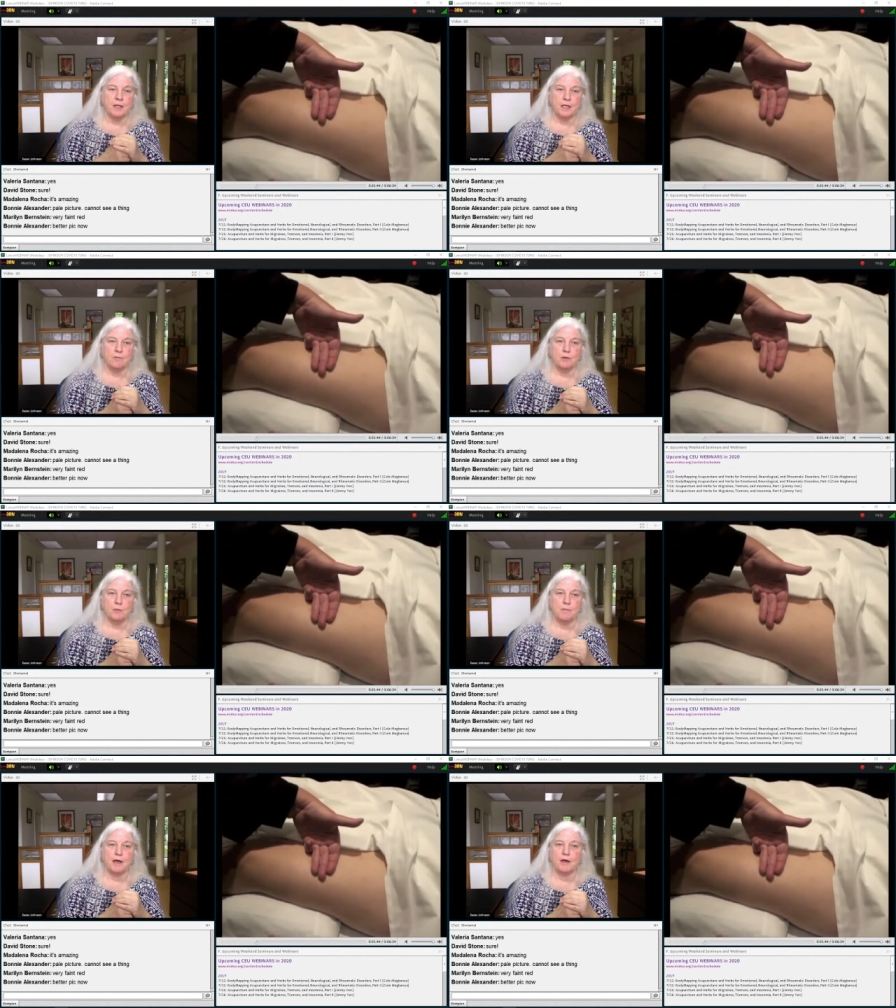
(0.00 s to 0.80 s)
it would
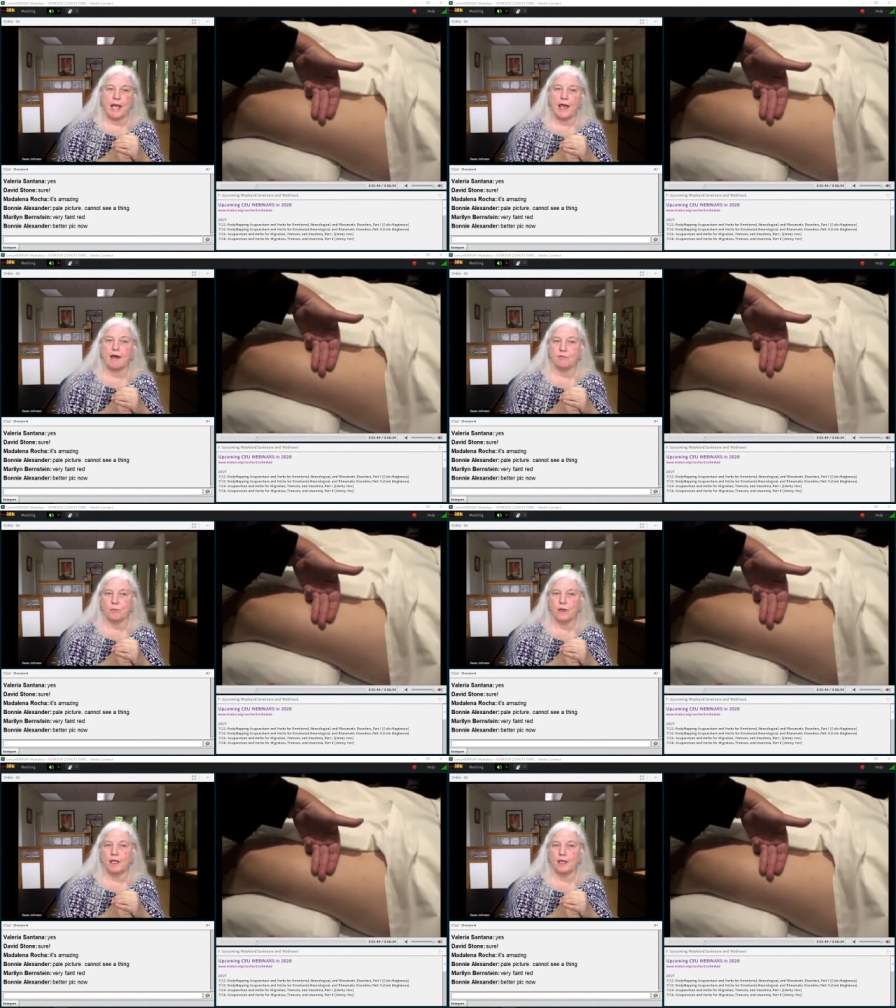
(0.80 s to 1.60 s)
be about
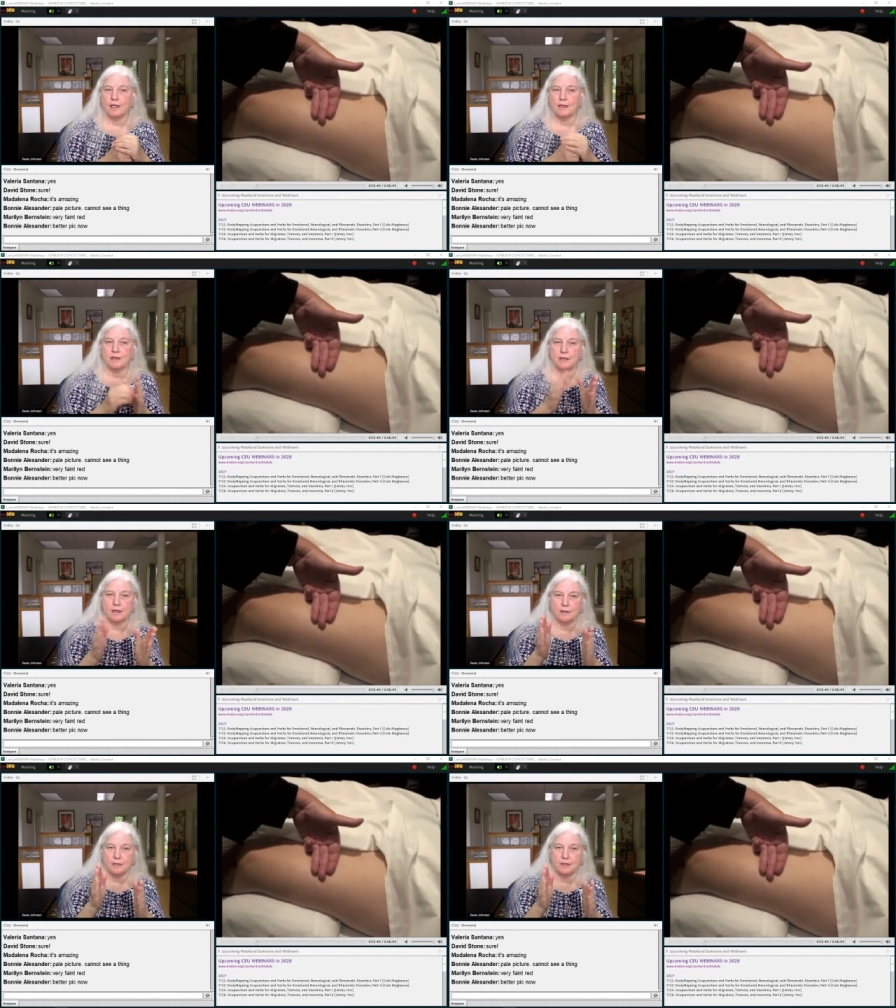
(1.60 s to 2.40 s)
halfway,
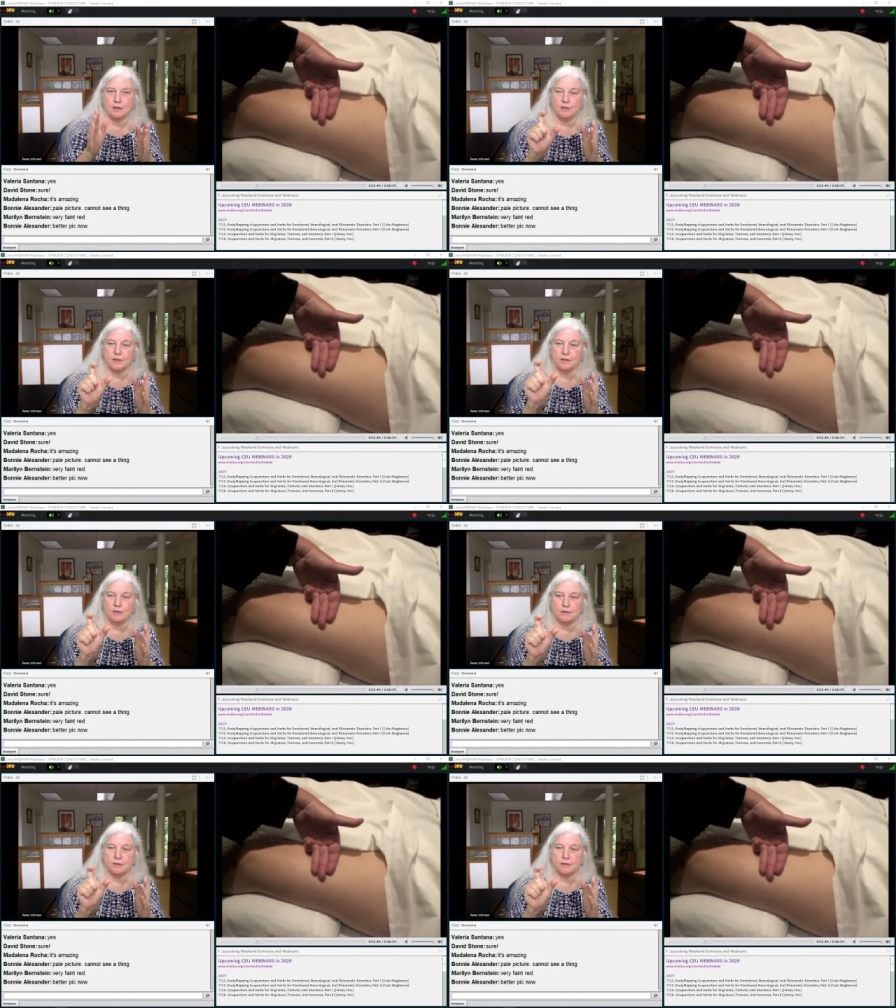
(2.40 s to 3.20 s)
uh, you know,
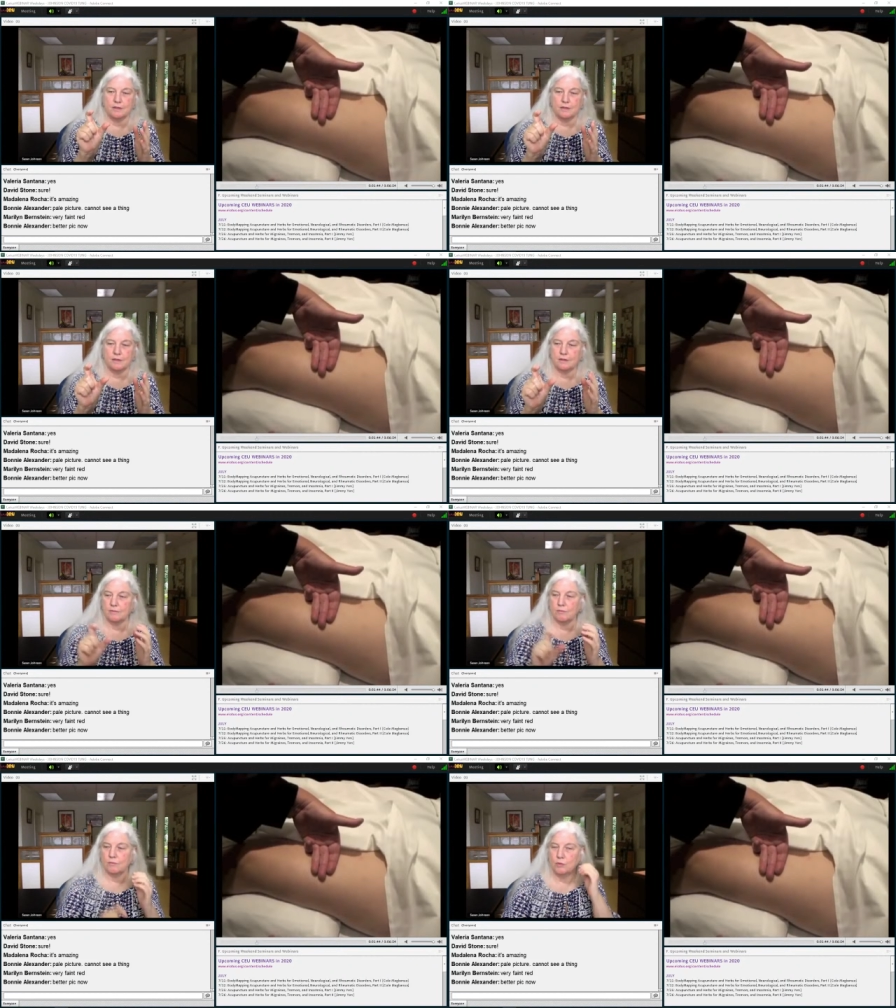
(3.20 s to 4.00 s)
the,
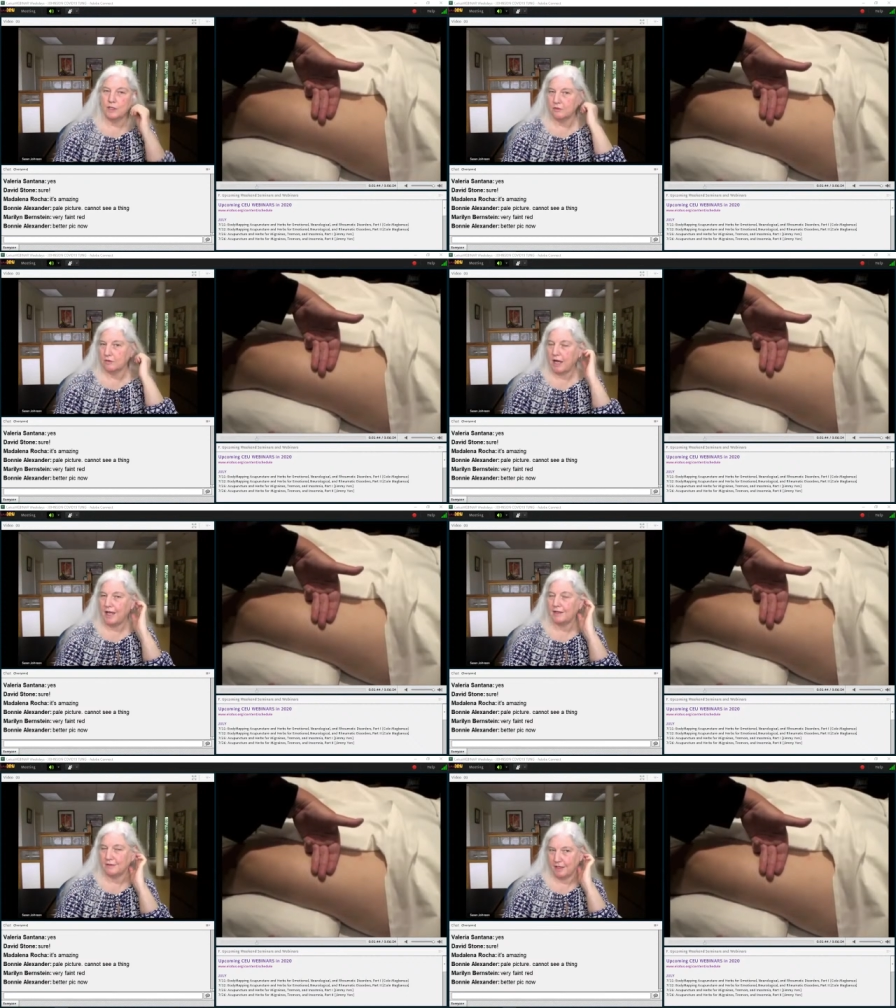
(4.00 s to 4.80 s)
the width or
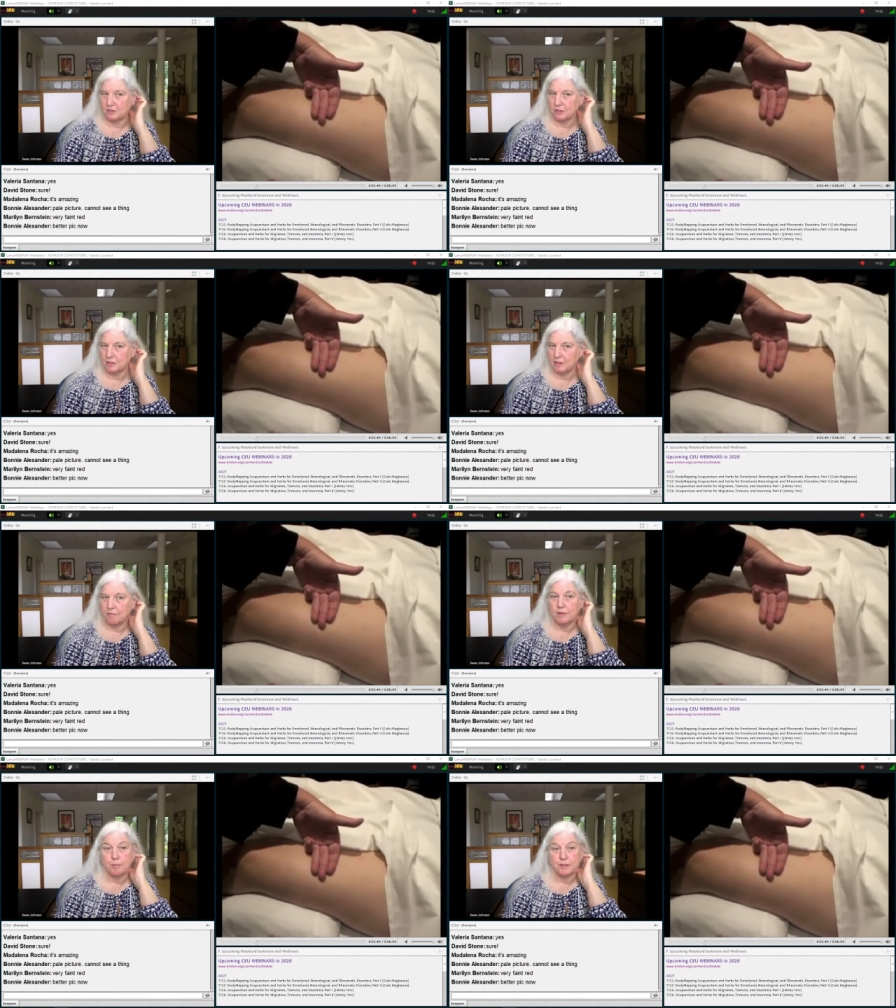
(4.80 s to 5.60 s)
height actually of the